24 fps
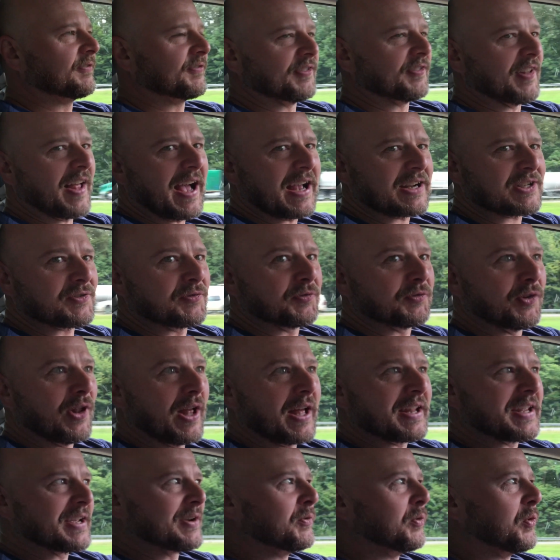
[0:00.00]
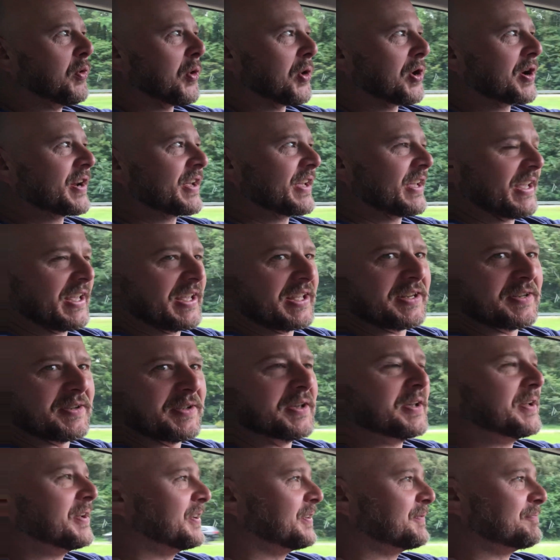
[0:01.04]
Flash flooding warning in
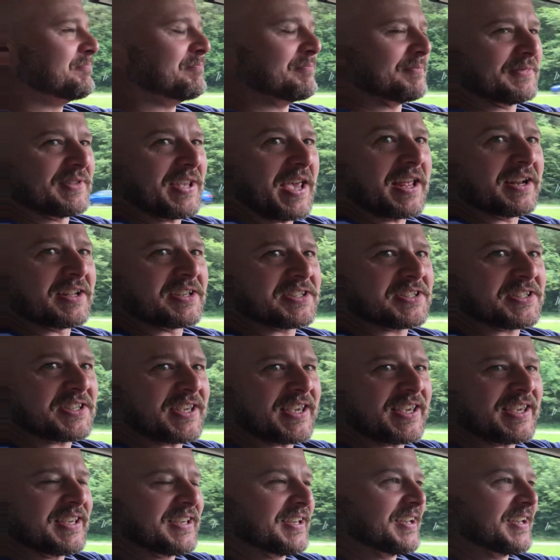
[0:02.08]
Tennessee.